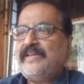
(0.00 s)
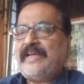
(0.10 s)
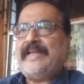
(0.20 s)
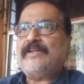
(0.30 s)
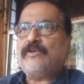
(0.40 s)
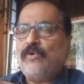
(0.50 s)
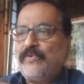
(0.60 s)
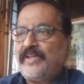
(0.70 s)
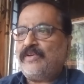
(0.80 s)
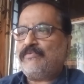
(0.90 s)

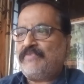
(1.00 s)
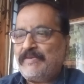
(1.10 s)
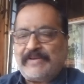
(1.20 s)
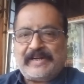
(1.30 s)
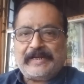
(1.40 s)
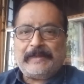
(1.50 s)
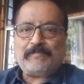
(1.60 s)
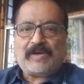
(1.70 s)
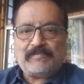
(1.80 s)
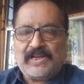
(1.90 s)
including Waverley,
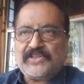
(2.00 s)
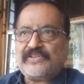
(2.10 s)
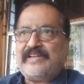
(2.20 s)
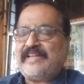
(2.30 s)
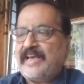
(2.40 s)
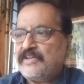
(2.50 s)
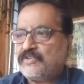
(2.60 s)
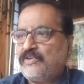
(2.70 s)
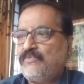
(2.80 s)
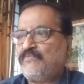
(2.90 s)
published in
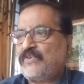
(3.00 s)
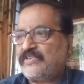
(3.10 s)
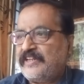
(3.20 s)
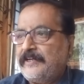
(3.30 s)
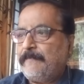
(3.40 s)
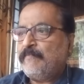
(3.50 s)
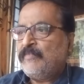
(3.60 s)
1814,